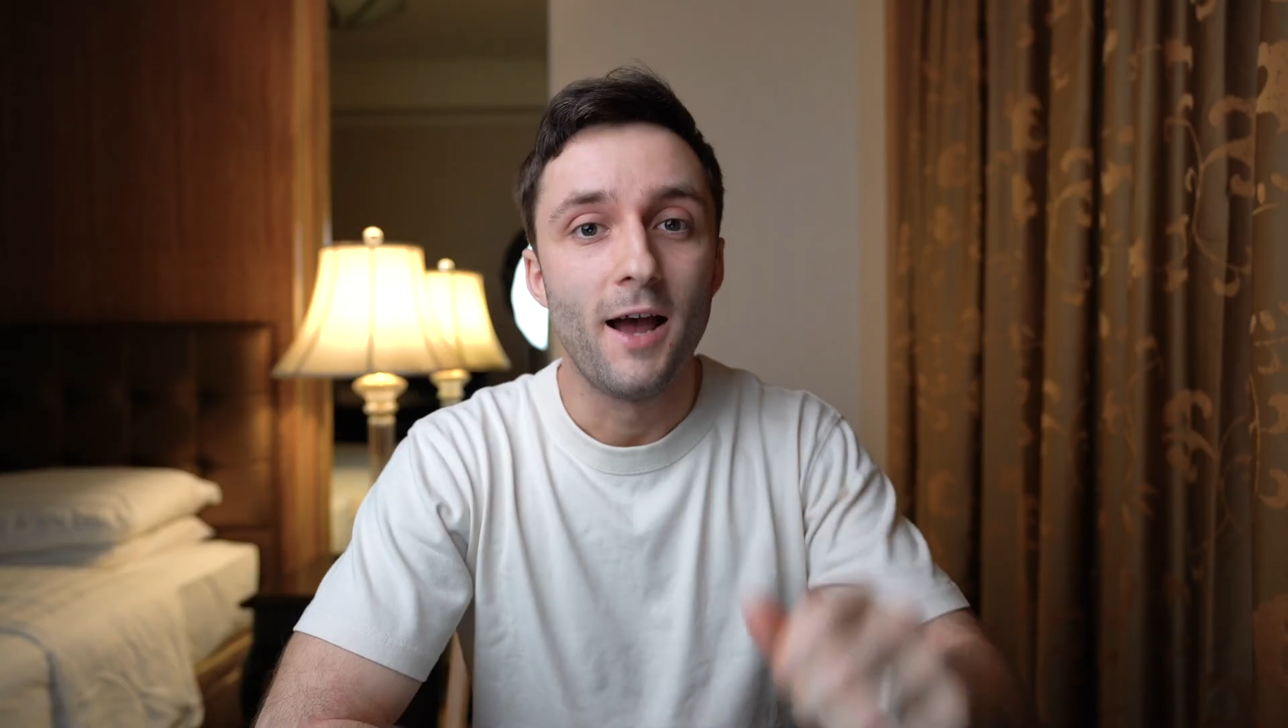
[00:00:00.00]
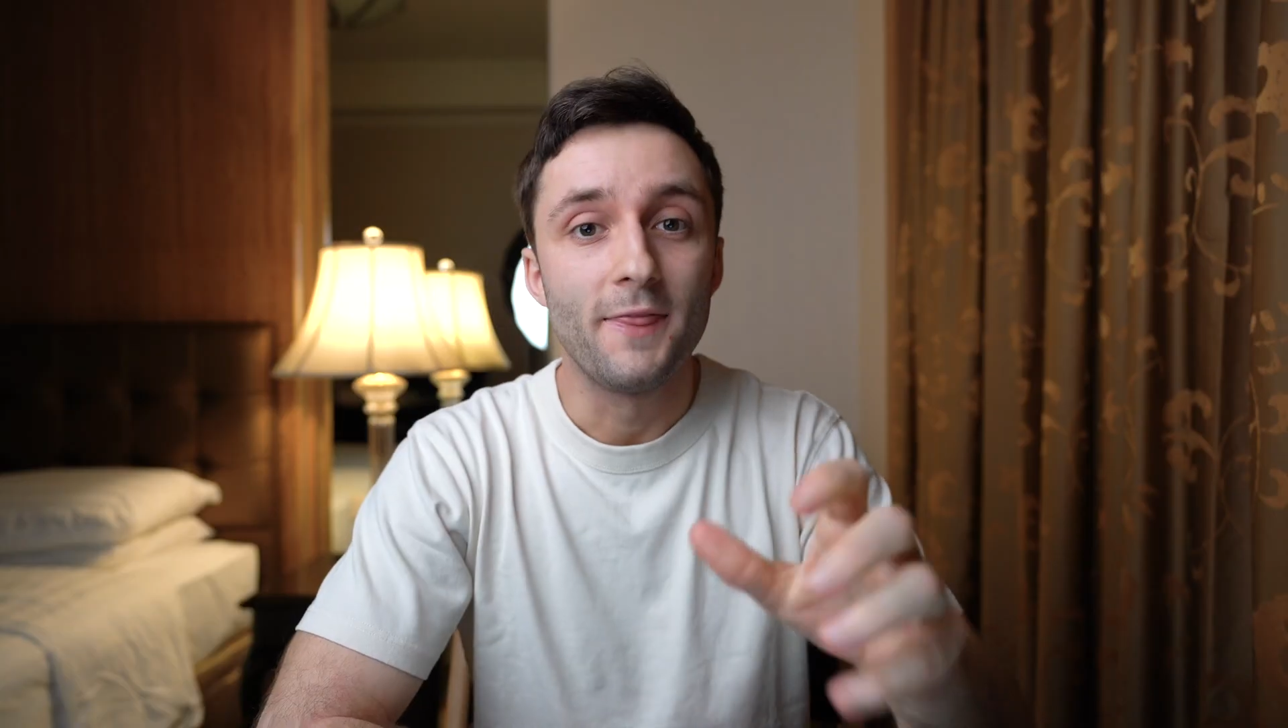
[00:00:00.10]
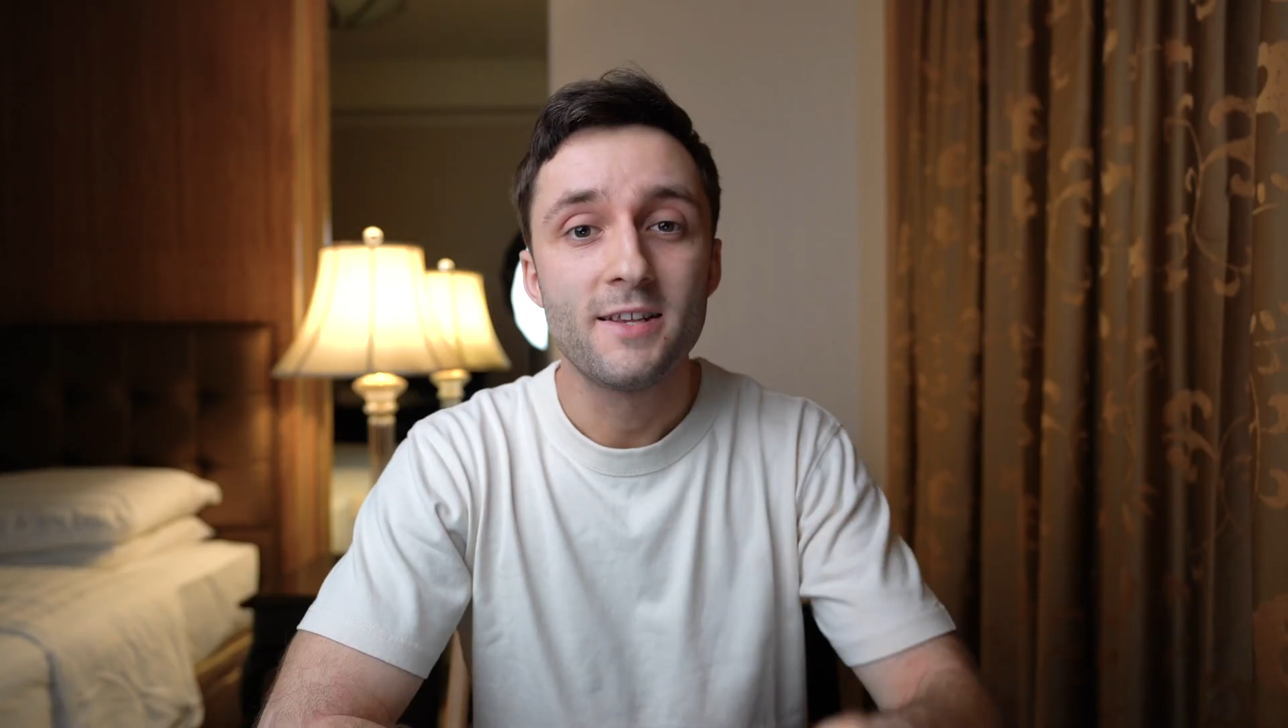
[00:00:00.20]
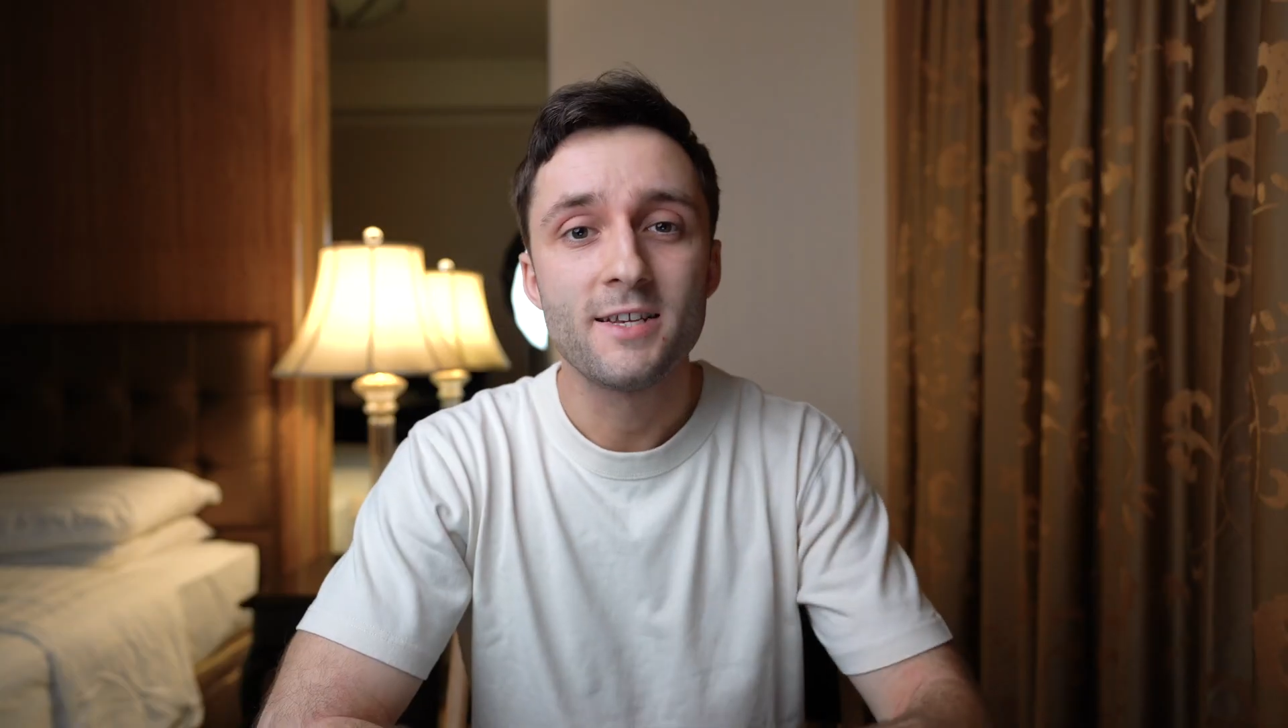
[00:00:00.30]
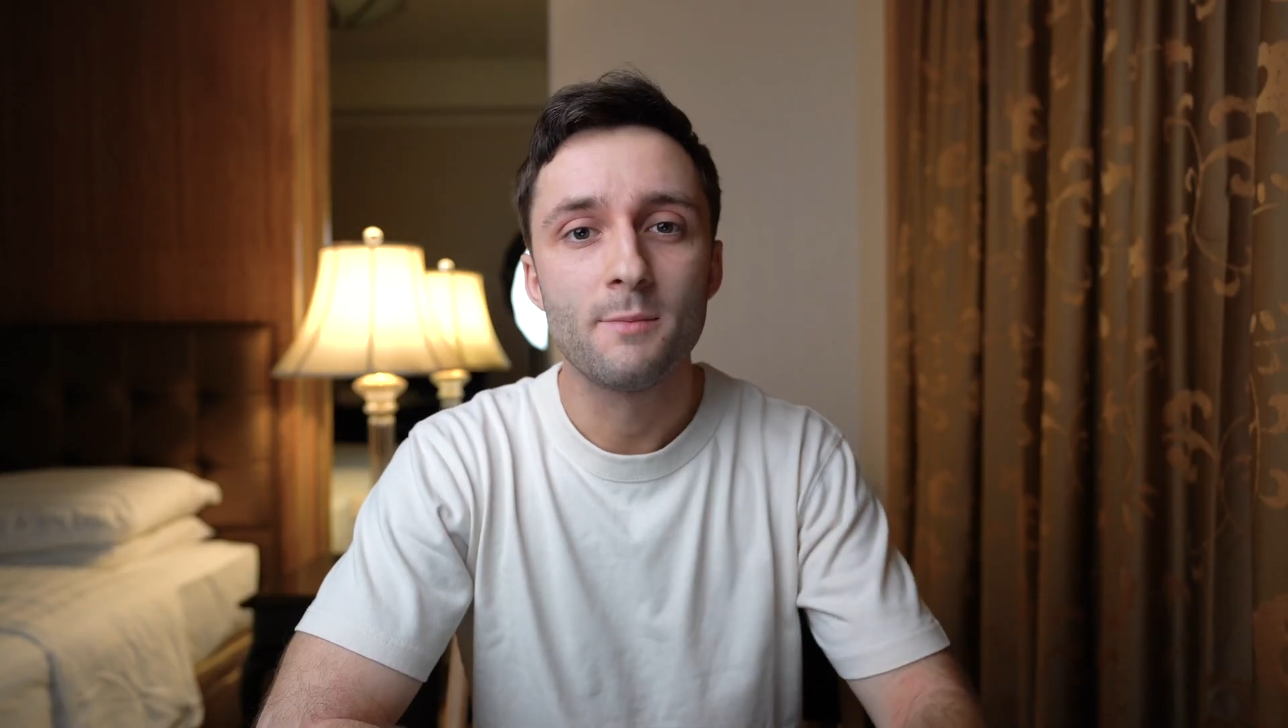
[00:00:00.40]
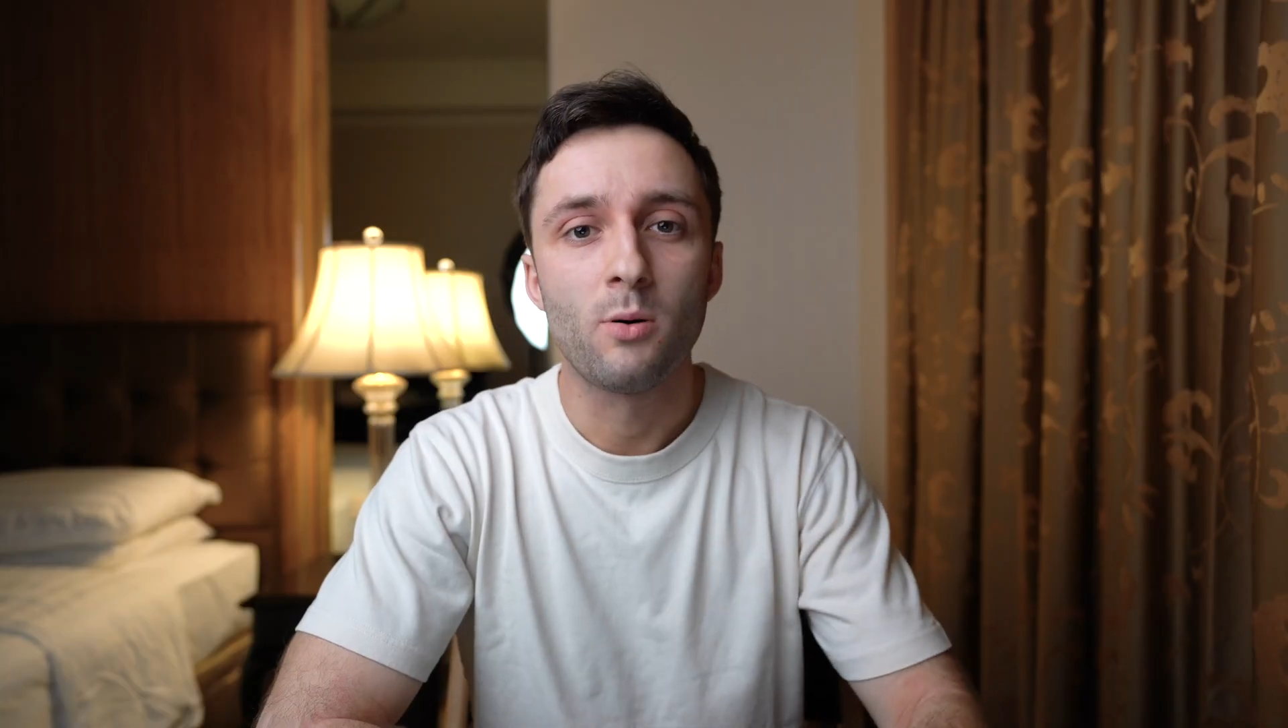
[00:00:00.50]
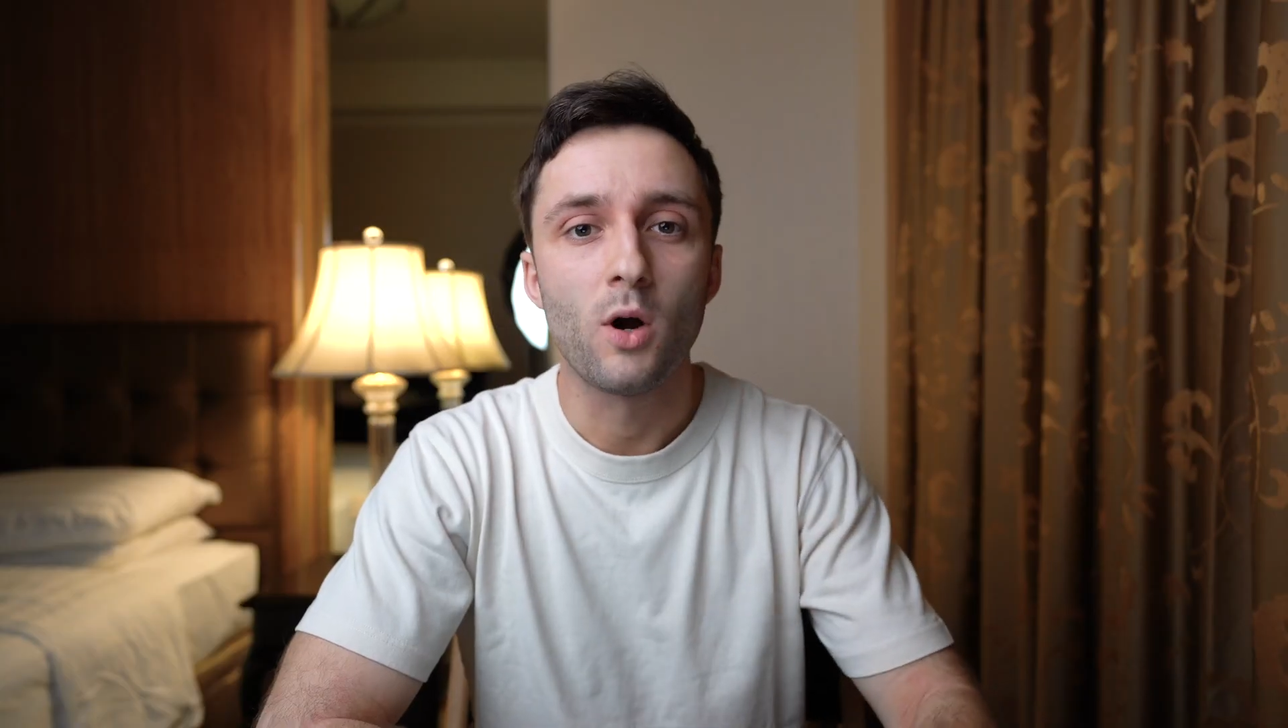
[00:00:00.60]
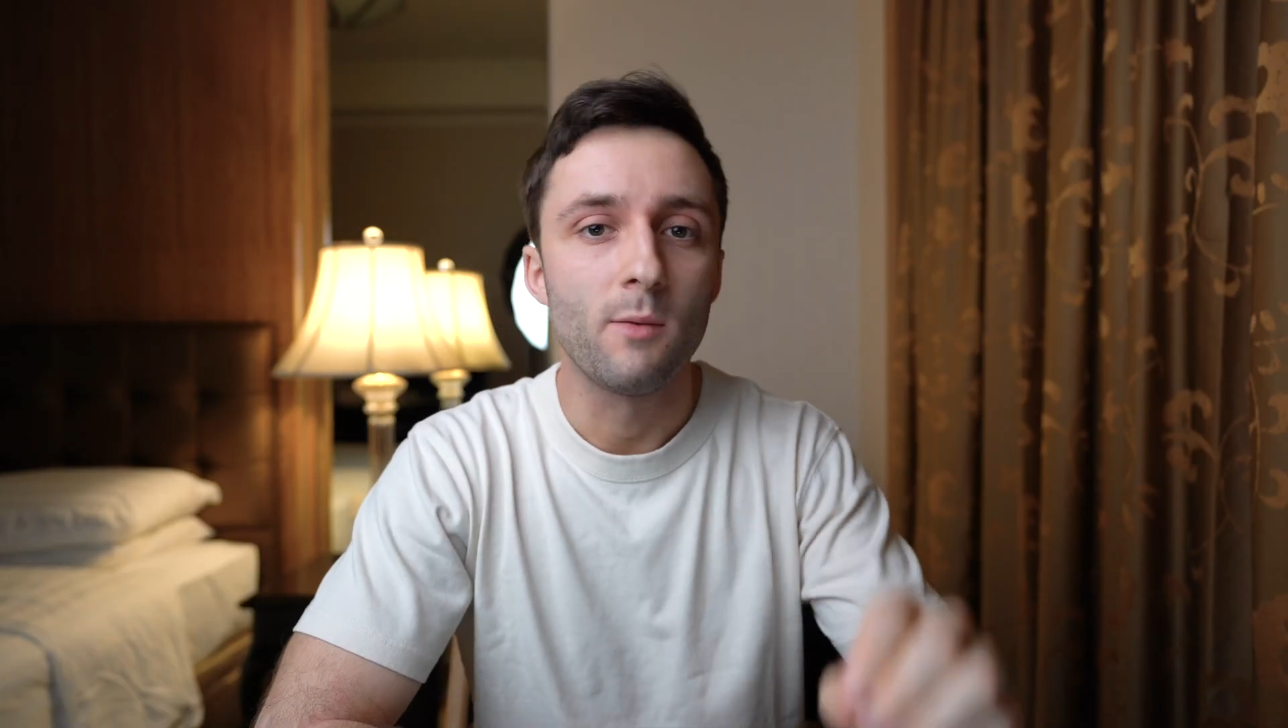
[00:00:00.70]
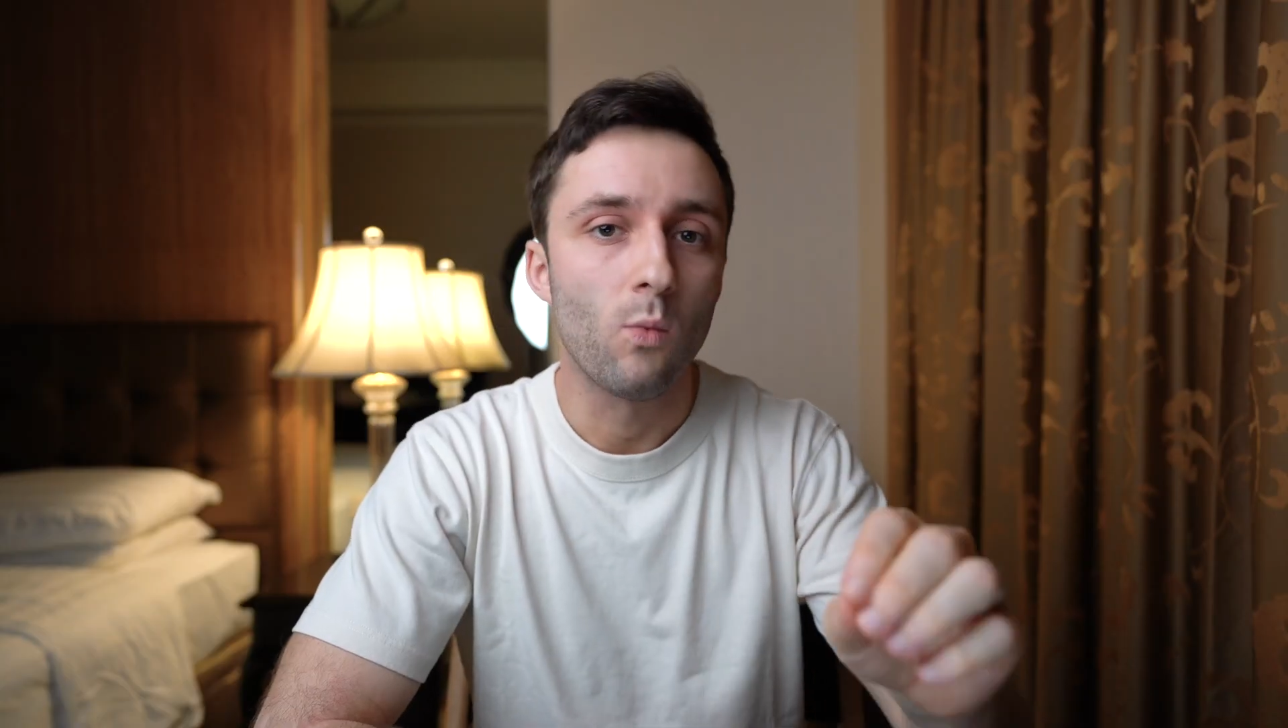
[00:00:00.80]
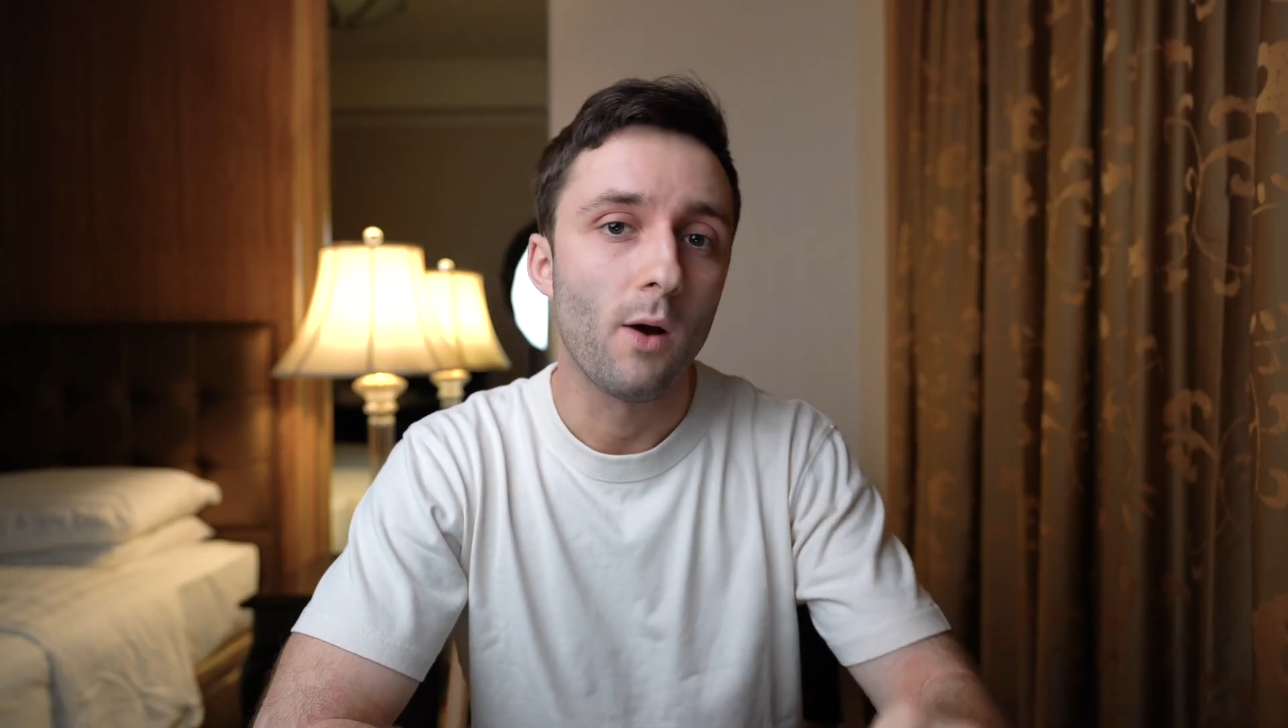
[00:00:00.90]
And this is the
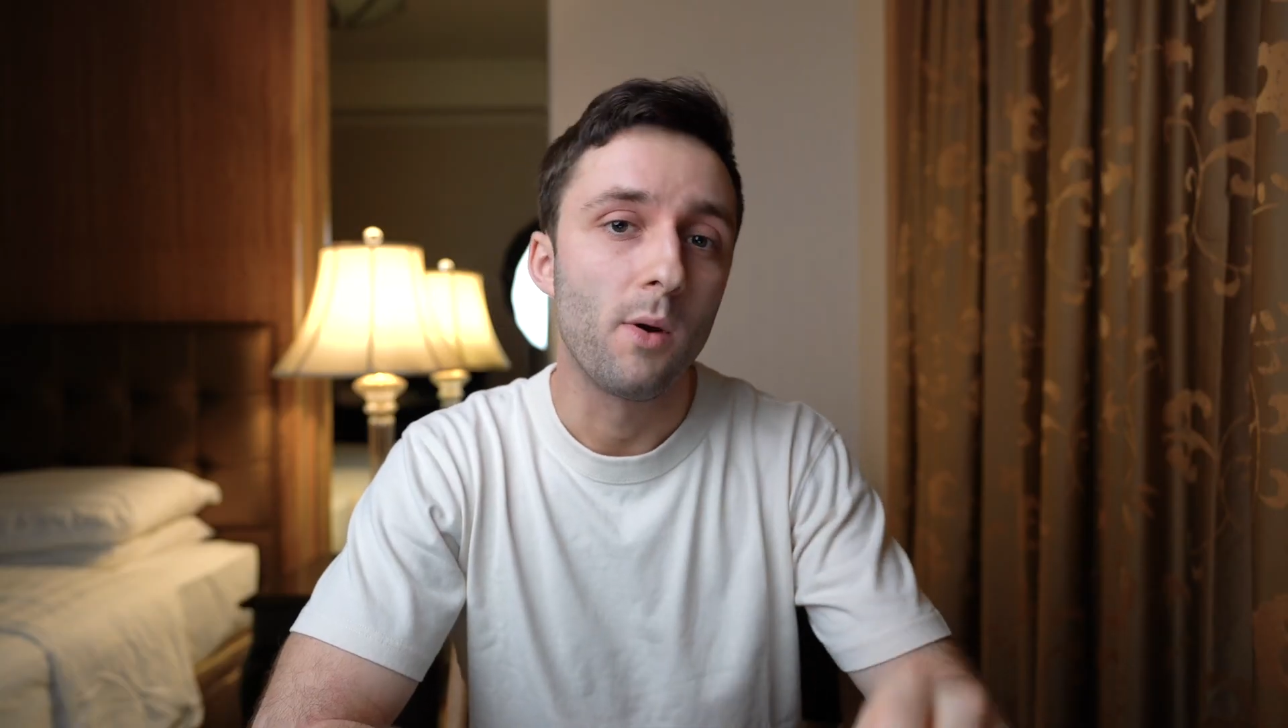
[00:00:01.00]
point where